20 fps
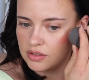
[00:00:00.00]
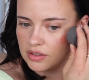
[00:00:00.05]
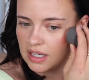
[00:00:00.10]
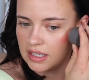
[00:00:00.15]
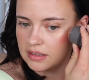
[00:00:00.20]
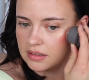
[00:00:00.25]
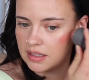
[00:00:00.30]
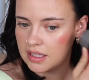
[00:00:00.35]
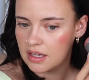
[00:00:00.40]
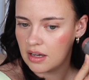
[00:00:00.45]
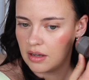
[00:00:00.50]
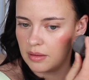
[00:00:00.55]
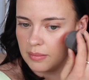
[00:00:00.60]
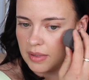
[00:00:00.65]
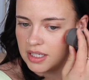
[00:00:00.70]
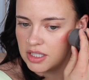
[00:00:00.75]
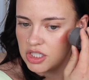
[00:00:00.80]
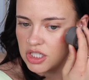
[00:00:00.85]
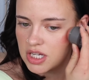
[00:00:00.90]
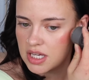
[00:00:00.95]
directly on
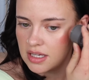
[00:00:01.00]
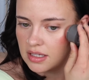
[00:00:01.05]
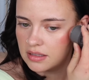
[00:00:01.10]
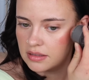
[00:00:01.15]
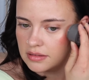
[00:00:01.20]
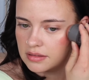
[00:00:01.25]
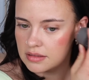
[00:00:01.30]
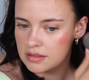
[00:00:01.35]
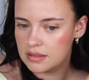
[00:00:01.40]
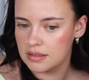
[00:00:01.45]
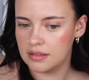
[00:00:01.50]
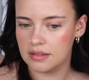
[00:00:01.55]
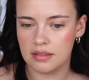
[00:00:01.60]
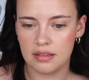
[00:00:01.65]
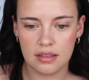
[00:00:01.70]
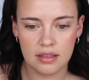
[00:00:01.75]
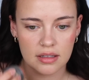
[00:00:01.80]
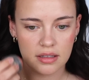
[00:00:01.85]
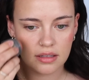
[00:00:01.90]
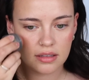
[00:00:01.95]
my cheeks.
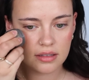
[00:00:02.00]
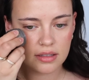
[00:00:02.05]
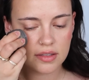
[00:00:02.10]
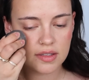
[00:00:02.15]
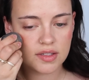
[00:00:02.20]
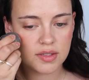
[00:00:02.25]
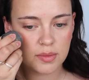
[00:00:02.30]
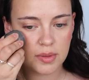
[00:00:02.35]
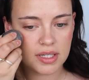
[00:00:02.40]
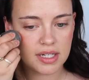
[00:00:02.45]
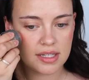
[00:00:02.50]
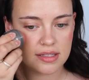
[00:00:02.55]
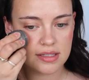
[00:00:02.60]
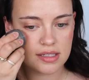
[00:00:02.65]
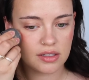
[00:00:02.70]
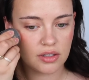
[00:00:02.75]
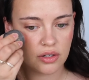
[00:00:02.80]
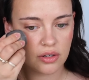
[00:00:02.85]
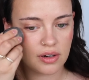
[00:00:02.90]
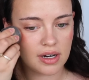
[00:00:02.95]
This one
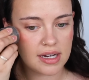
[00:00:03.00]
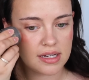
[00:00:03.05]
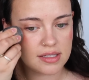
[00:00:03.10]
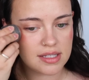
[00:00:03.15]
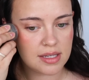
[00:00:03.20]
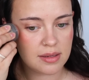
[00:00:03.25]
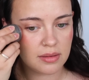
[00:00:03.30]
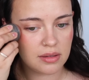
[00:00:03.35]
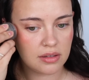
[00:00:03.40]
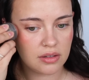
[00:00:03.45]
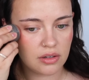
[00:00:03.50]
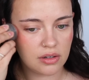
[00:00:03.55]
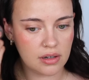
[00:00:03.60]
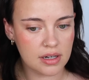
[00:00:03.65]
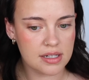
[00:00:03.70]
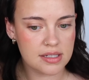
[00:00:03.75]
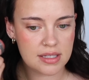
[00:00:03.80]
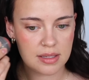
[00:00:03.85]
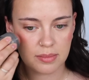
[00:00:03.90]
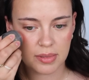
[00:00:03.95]
isn't crazy,
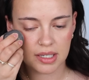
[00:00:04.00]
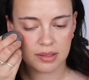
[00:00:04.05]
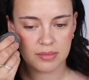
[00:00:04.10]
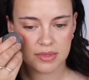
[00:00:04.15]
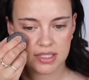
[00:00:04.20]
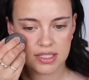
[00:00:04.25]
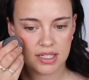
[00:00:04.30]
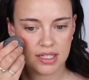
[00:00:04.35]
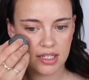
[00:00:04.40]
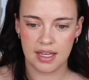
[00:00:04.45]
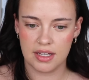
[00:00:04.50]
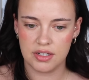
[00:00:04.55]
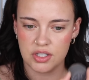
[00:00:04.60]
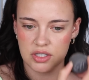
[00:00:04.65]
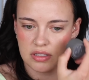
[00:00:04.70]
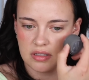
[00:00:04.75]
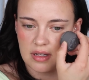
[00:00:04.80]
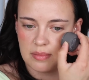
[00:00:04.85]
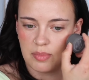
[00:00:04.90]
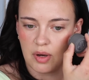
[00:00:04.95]
crazy pigmented. It
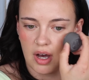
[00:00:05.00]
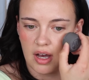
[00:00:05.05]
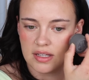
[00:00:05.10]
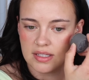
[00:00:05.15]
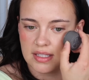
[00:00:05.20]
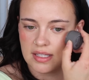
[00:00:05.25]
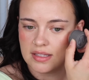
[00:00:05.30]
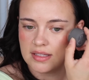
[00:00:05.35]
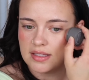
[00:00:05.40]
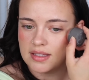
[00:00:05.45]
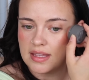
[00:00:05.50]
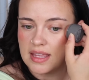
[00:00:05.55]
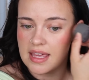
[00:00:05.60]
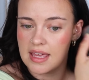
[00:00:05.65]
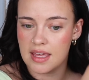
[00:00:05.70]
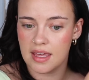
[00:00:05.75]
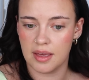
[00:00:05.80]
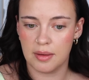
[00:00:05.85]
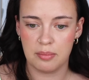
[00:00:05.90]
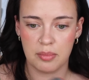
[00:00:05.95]
just deposits
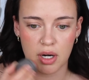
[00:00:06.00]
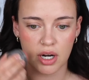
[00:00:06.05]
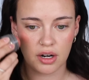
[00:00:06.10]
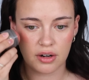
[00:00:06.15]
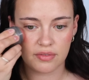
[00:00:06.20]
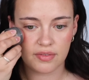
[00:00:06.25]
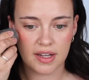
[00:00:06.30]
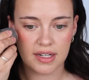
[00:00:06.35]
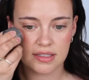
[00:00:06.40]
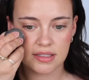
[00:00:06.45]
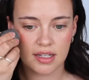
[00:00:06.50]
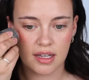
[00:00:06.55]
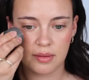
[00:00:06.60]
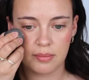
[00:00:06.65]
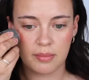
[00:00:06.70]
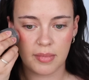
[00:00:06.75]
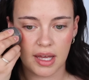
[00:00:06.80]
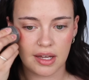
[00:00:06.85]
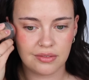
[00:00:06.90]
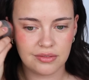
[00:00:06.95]
the perfect
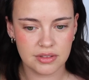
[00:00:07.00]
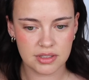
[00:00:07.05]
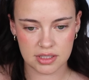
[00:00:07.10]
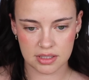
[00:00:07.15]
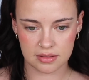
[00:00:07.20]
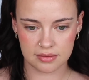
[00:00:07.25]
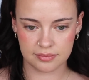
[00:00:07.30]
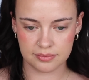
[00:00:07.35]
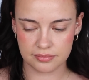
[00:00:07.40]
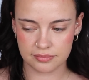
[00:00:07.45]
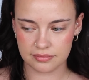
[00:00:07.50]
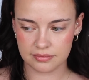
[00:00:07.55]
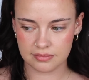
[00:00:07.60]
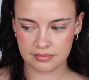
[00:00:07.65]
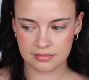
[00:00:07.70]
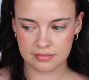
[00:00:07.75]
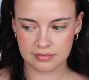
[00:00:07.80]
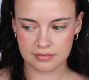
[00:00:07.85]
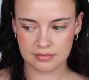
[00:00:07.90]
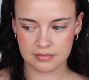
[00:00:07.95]
amount.
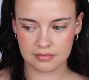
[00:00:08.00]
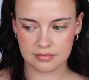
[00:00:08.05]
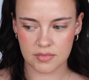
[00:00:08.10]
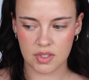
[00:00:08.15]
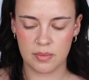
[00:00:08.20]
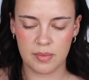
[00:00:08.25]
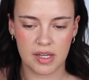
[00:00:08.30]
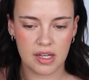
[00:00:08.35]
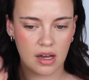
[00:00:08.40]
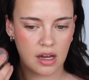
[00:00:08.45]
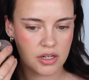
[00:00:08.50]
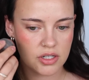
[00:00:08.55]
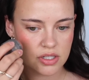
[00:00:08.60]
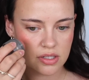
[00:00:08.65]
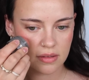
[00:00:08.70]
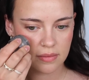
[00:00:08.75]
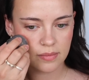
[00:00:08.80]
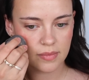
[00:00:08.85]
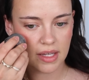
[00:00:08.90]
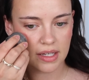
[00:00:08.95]
Oh my
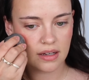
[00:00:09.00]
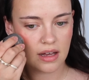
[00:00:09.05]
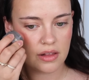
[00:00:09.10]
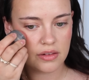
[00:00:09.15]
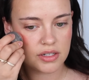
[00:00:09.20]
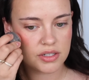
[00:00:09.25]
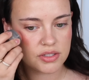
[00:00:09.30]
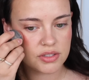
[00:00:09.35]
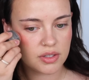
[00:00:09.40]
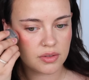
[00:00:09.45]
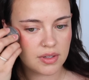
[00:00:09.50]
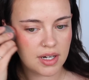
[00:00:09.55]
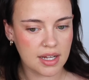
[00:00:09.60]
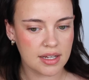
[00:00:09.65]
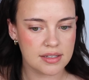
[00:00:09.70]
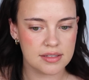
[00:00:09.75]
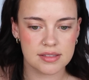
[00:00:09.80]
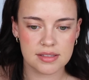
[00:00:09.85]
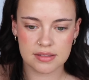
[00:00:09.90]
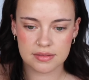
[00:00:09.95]
gosh, that color's so
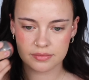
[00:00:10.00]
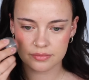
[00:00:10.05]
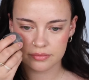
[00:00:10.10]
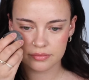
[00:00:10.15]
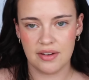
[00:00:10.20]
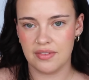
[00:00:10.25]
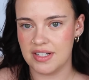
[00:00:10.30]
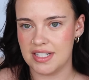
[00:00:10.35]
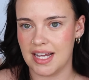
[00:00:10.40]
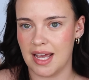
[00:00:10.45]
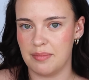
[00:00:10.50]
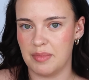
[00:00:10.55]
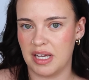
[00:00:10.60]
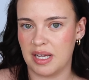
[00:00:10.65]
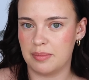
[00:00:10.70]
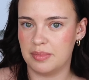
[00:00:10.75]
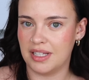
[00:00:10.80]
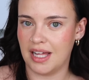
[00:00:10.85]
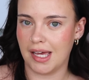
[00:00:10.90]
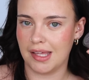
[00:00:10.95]
nice. Every time I
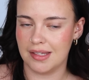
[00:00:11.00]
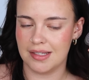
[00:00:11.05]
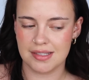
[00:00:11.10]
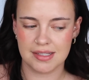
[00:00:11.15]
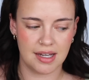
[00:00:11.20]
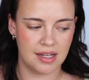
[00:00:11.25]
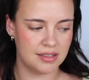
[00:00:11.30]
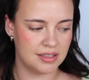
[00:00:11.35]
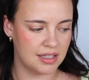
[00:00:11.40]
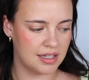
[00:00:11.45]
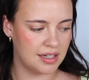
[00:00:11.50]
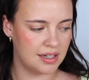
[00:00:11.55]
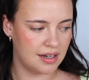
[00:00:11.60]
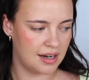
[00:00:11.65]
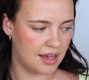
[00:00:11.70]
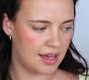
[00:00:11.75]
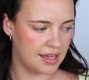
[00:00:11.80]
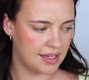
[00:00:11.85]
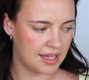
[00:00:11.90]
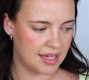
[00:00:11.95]
apply this color,
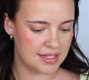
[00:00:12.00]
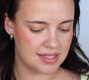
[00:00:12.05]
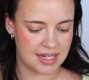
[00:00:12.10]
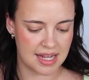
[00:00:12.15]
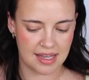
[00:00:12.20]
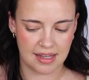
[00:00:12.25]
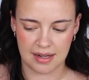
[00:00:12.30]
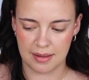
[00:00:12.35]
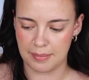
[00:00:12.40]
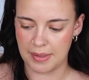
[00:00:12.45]
I get taken